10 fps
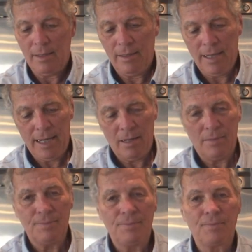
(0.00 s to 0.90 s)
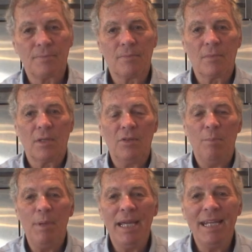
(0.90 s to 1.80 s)
Now, the
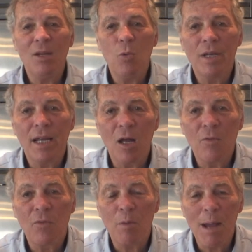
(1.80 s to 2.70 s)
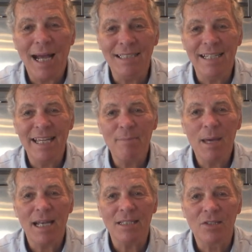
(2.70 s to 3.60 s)
bidding went on for about 10
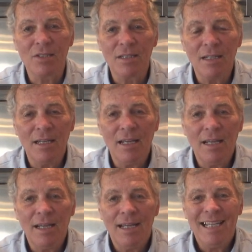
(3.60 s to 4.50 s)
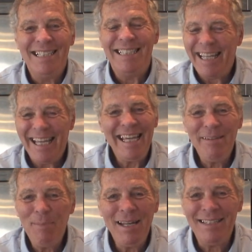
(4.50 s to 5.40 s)
minutes.
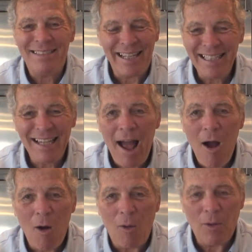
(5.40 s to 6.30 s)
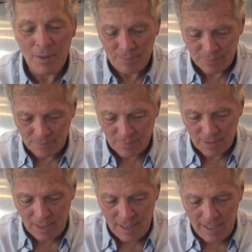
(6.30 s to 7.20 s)
10 minutes, that's all.
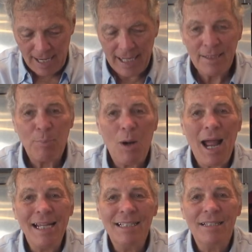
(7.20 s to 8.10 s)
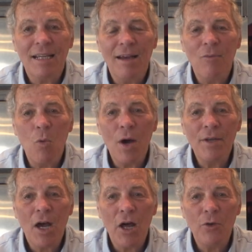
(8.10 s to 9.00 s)
At the price of
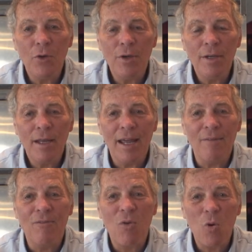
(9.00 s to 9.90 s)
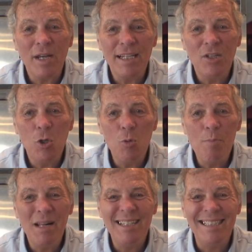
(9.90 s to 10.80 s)
$142
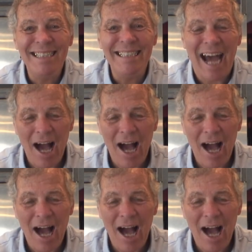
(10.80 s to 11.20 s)
million.